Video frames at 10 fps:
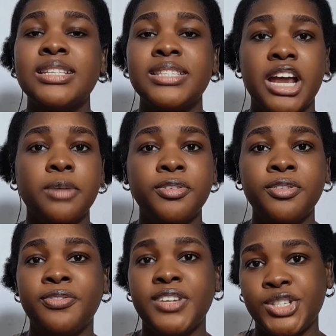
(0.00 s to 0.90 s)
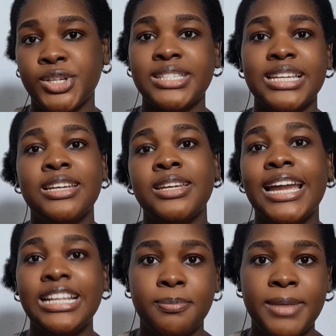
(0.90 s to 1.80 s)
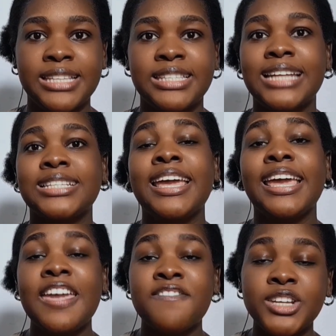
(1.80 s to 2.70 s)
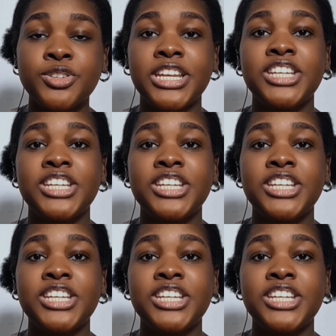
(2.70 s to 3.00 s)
terrible visions and nightmares that eventually